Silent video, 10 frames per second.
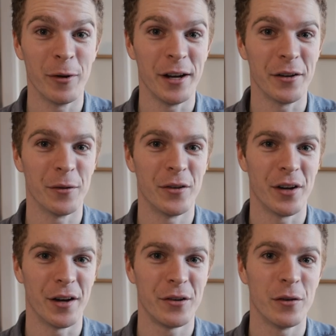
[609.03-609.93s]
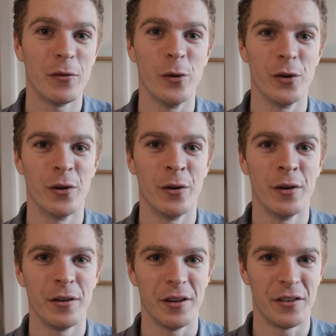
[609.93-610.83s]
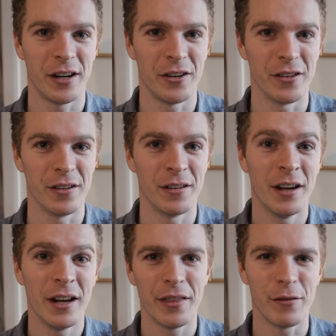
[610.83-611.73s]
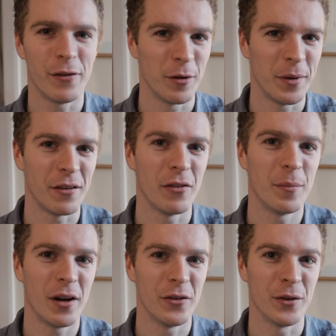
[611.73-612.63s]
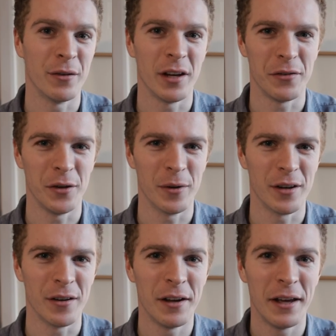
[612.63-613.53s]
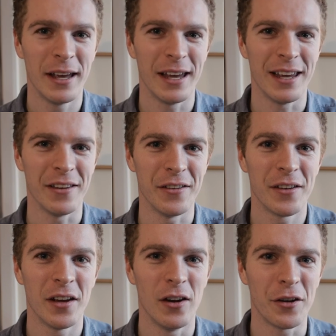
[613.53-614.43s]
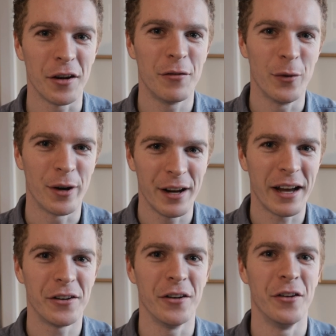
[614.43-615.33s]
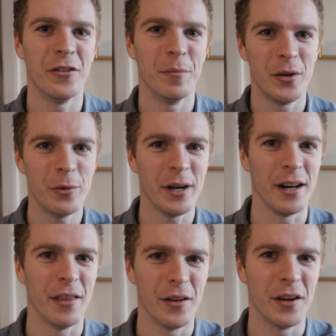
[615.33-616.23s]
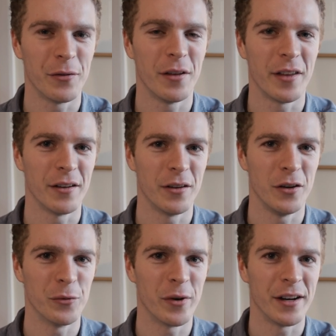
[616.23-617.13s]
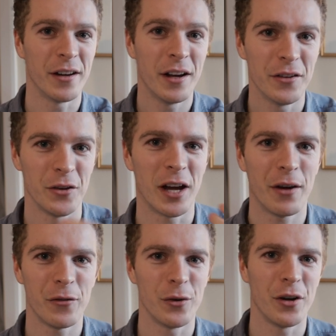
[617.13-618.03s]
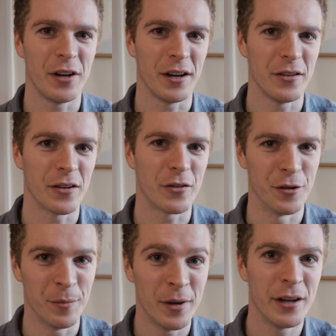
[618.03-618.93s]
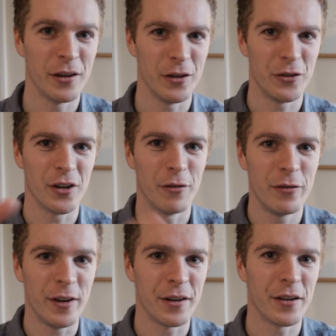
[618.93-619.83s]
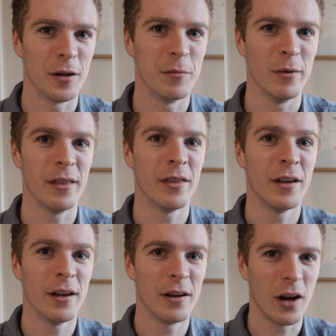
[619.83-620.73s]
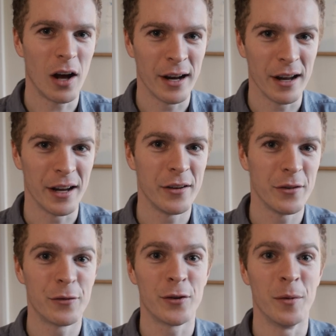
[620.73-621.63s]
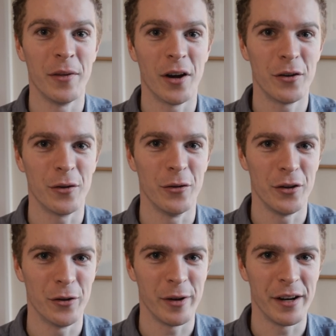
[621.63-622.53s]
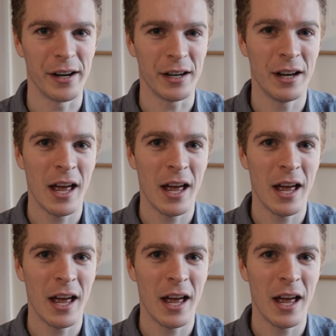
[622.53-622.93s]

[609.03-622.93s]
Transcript: really good research for your dissertation, the final piece of the puzzle, if you will, is looking for connections between the different things that you've read. So you have your note-taking system, you start filling it up with highlights from the articles that you're reading,